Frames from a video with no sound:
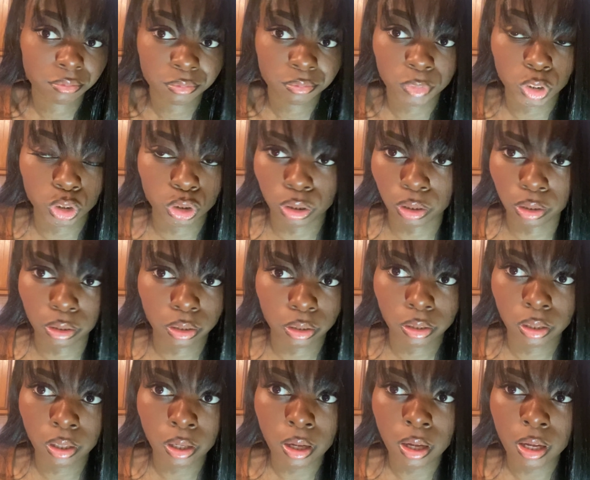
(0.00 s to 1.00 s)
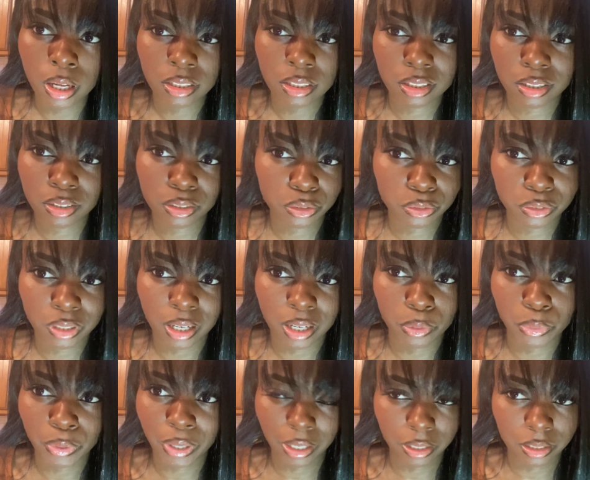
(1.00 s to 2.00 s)
sure, it's still not
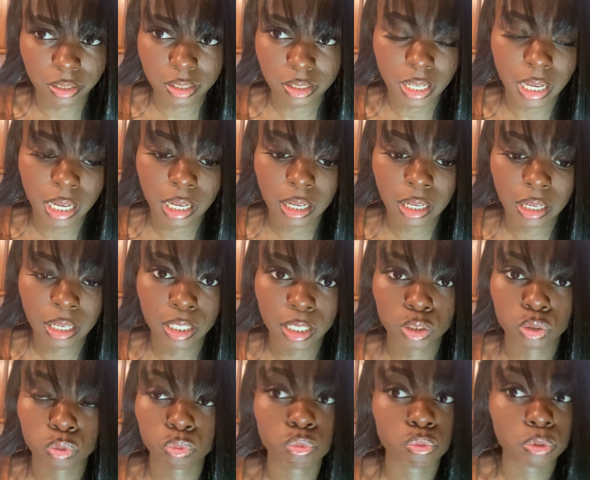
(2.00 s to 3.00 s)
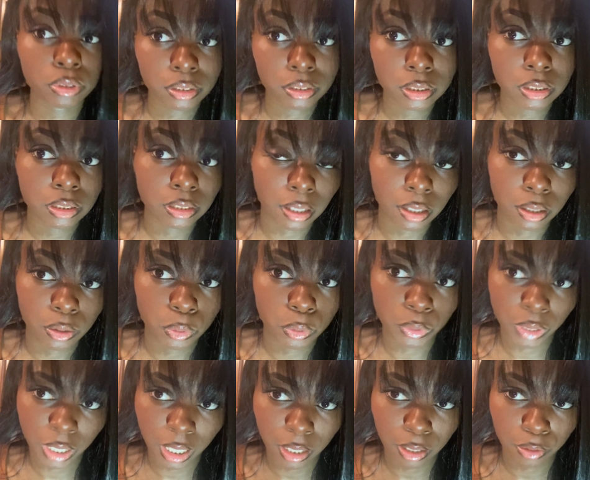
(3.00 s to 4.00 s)
okay to say, and it's really not
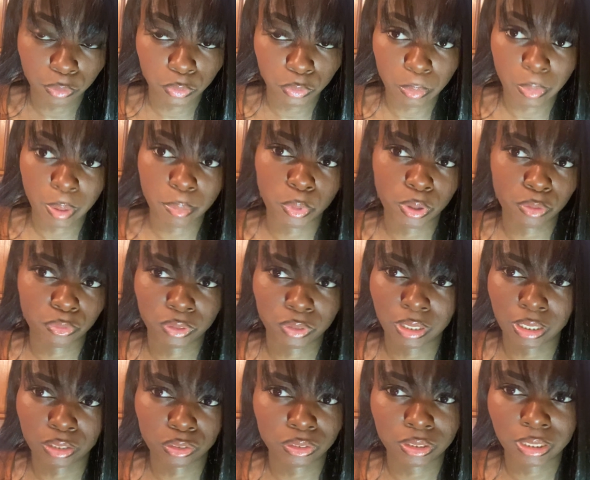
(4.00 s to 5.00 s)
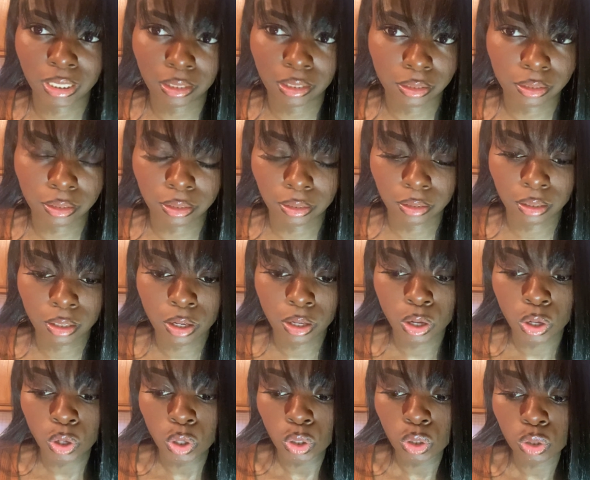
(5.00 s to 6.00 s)
okay for my boyfriend not to say anything.
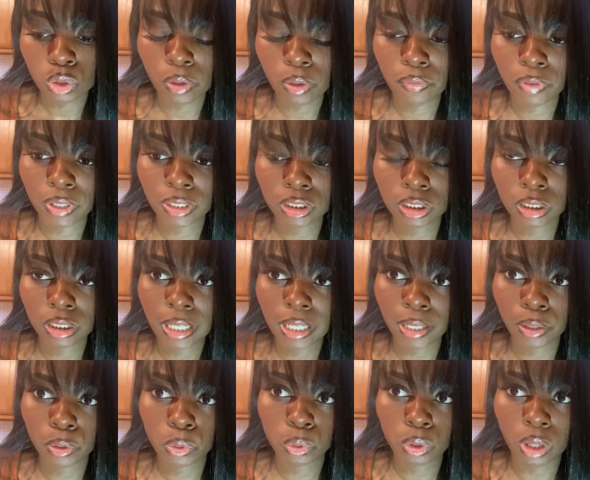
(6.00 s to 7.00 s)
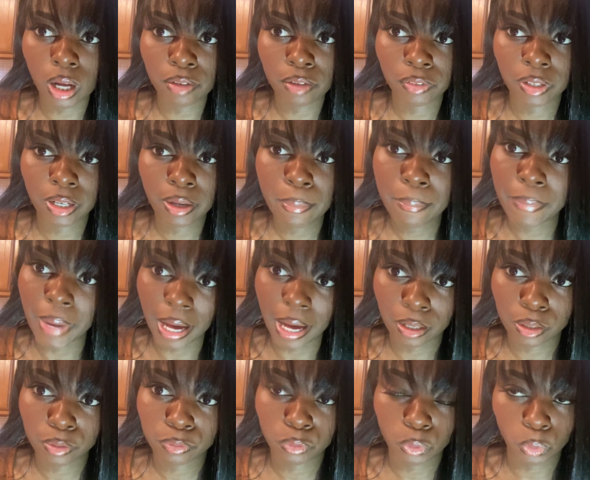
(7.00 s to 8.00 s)
So eventually I cool off and come back,
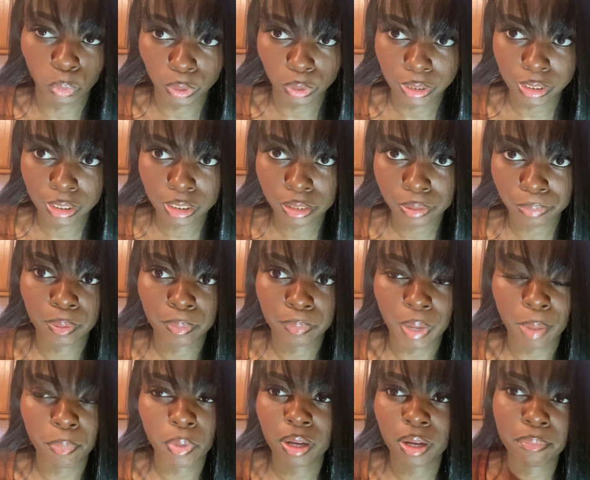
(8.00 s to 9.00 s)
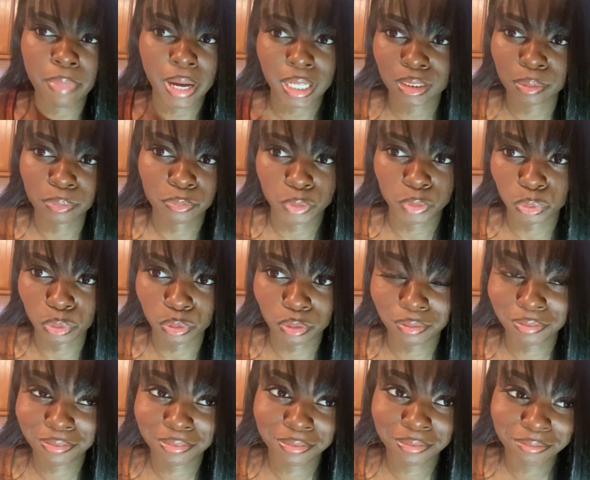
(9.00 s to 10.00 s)
of course. I brought him back some food.
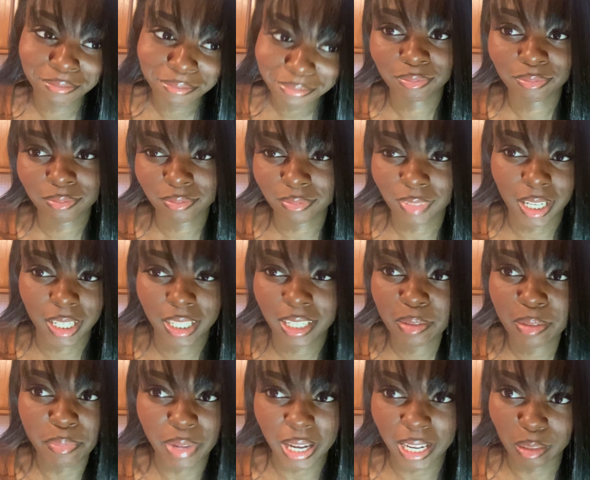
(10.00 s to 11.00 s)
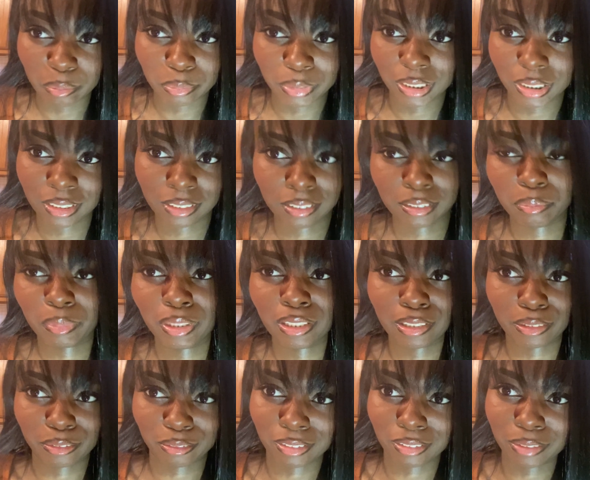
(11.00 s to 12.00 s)
I get mad, but it doesn't mean I
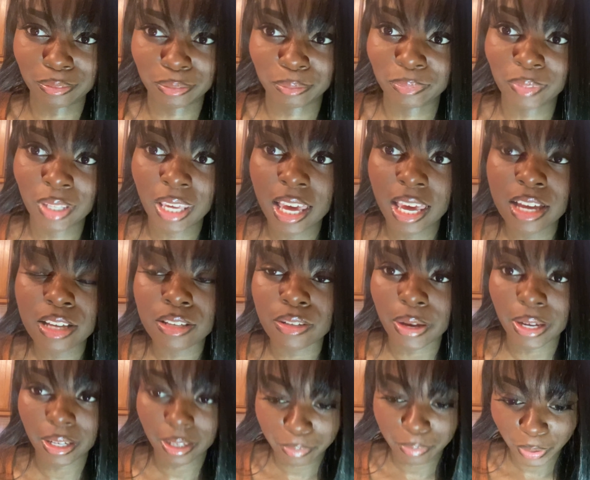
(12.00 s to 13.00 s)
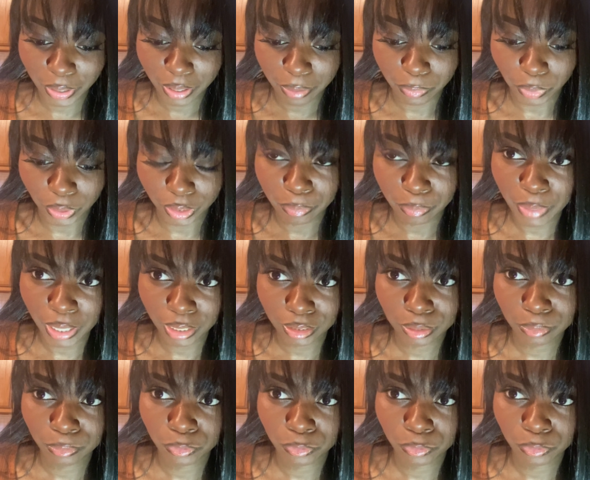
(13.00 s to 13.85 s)
don't love him. So I brought him back some